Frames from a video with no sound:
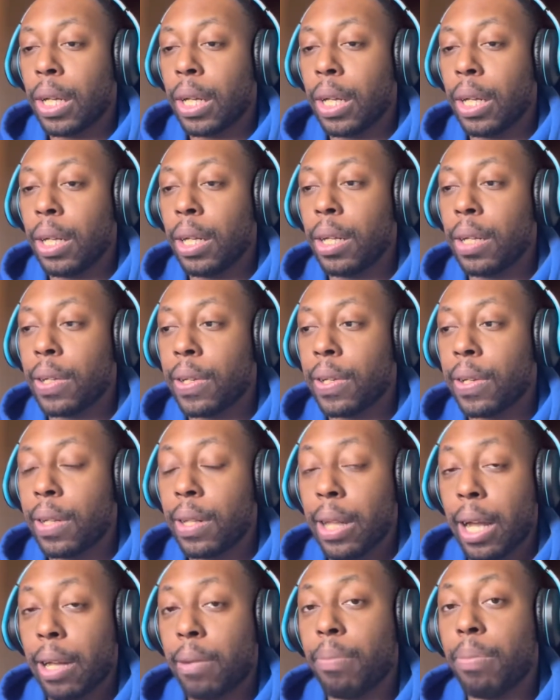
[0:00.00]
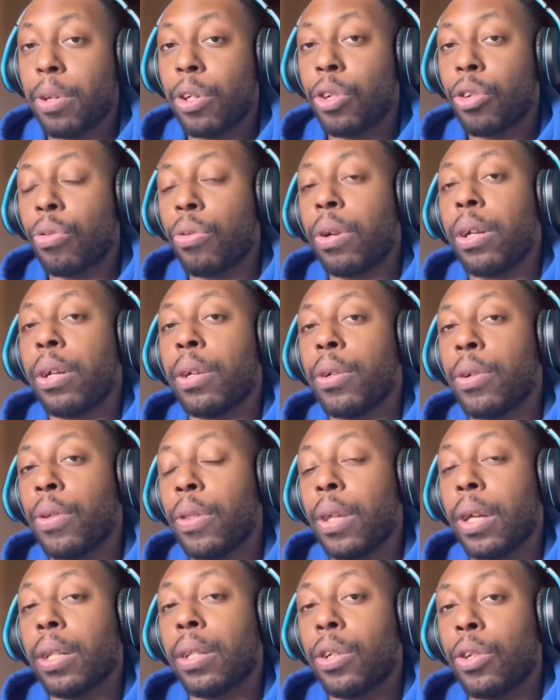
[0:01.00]
is that betrayal
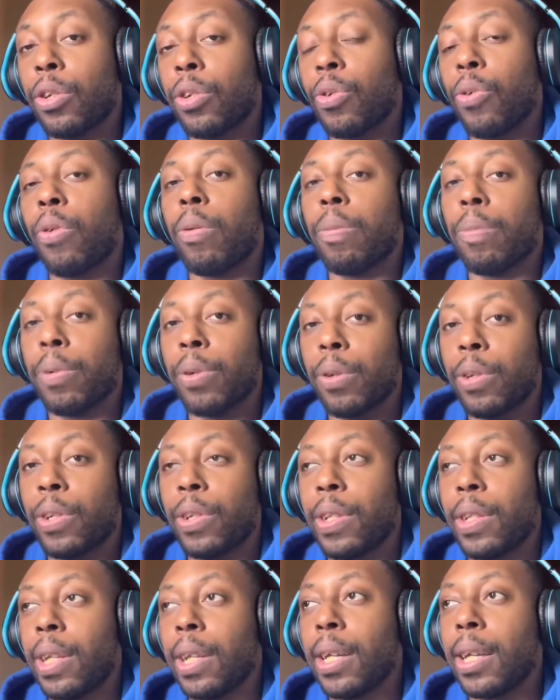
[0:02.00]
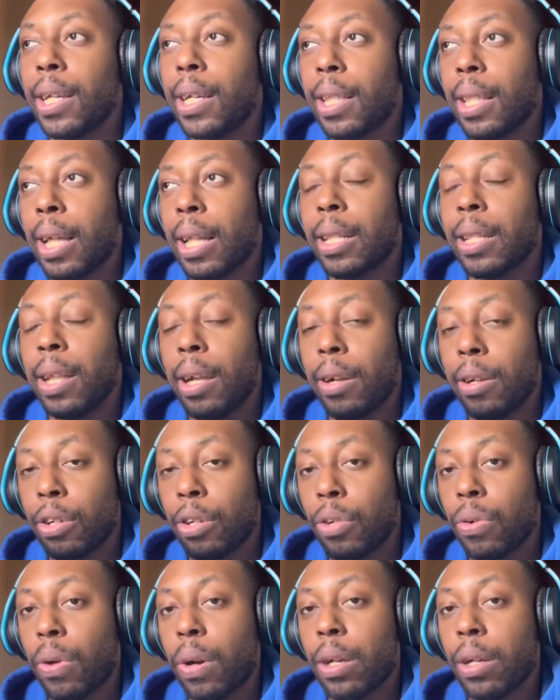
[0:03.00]
that the Scorpios think that they are
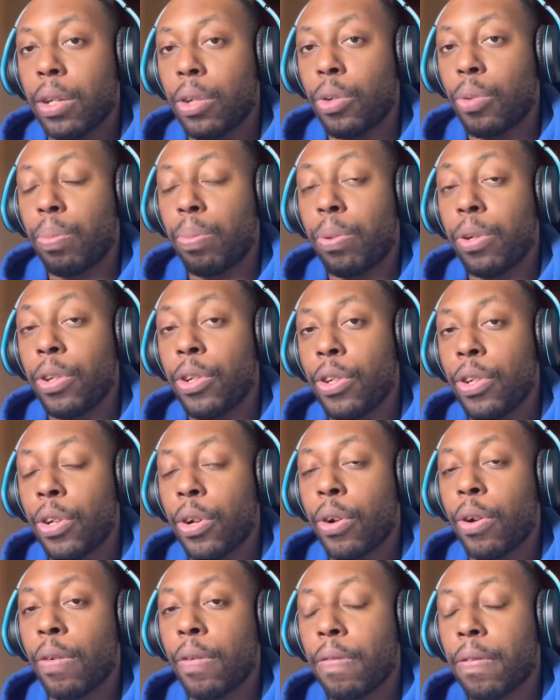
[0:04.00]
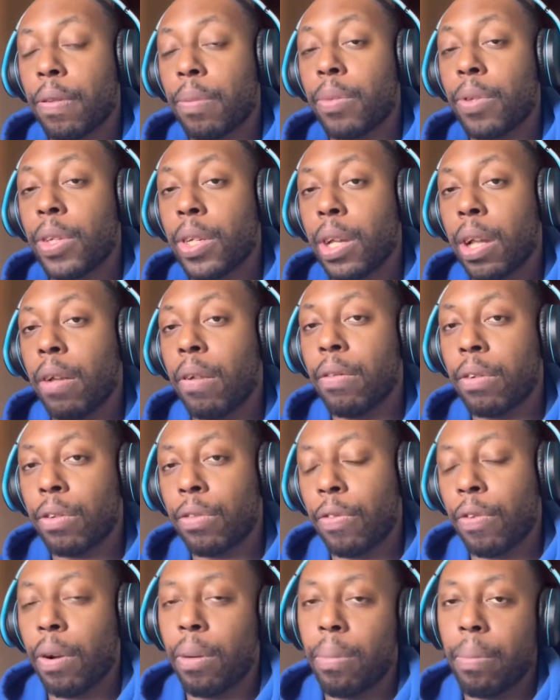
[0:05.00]
trying to preserve themselves
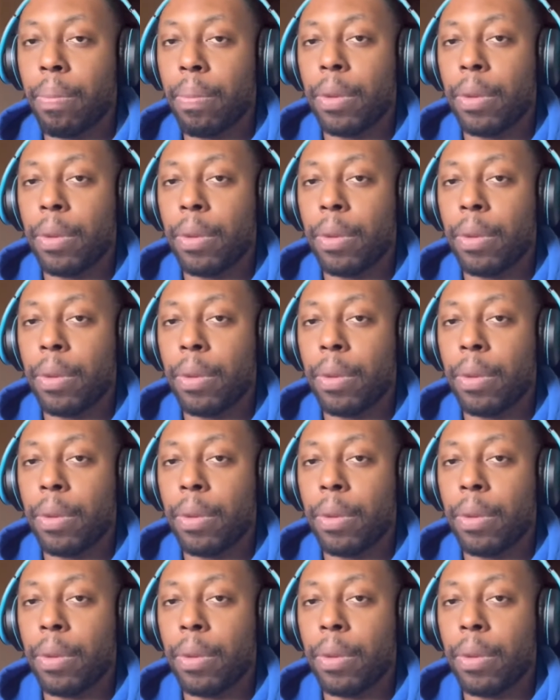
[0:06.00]
from